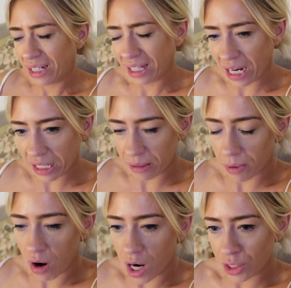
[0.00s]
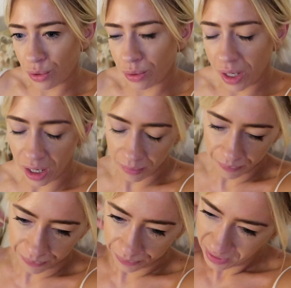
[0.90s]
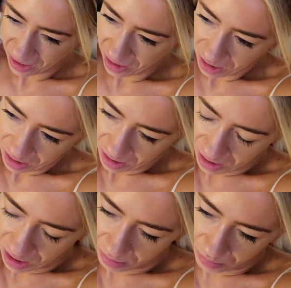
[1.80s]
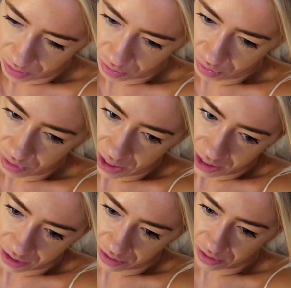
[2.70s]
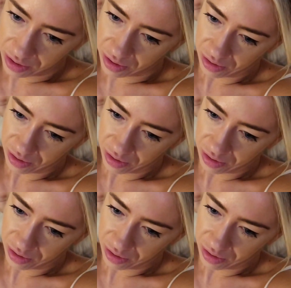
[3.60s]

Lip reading: And then I did my cardio, and I'm so tired.